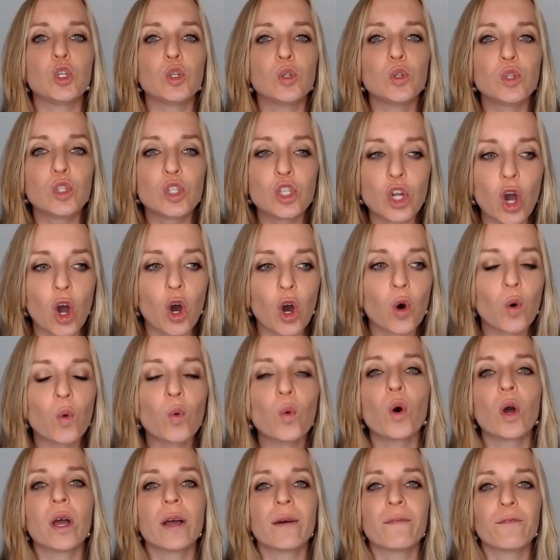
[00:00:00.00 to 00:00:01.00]
know
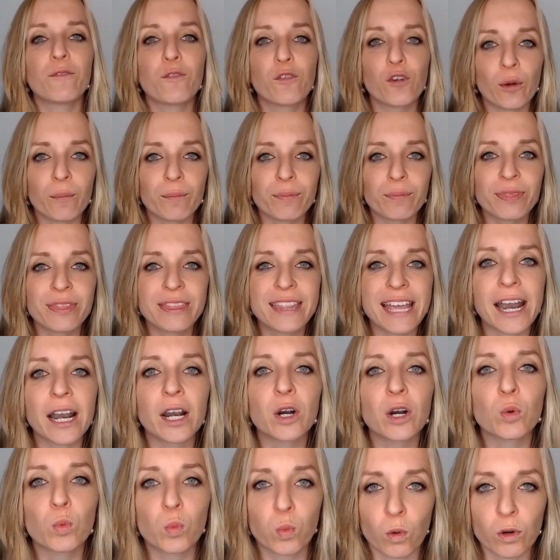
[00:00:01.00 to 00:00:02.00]
from their
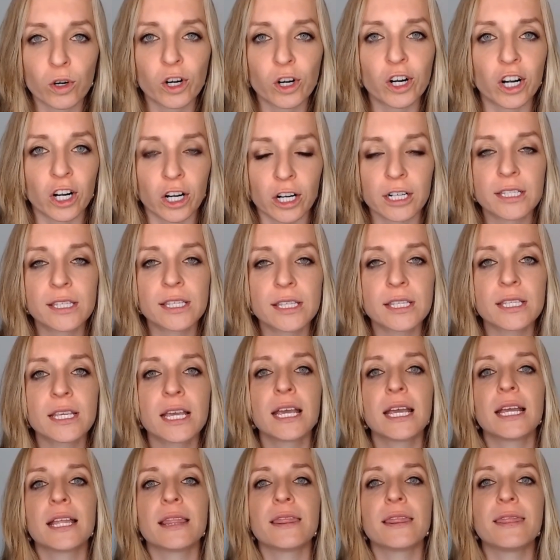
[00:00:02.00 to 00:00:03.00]
words,
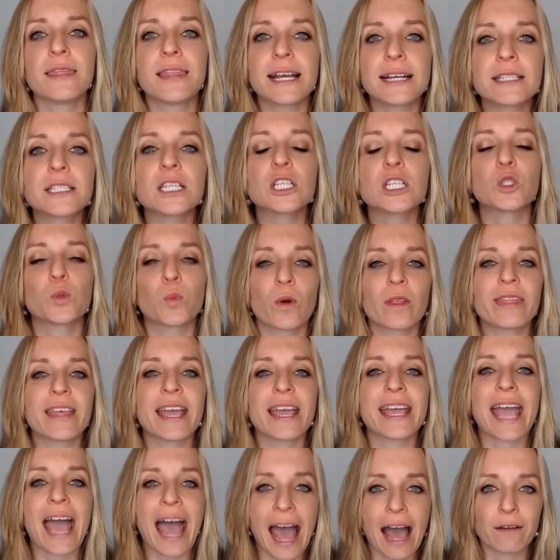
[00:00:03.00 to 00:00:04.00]
this is what
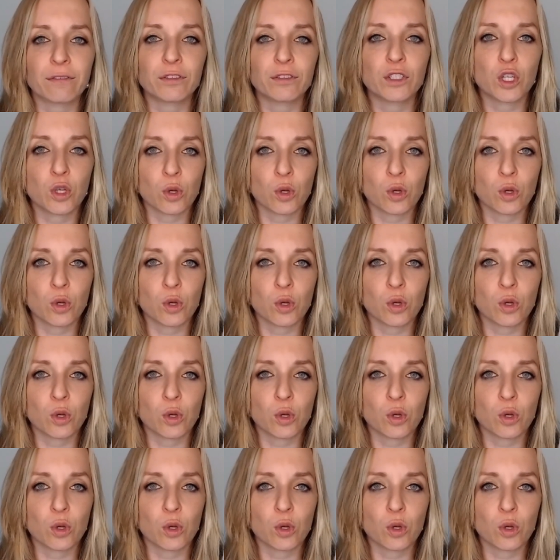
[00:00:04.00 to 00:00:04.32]
they have to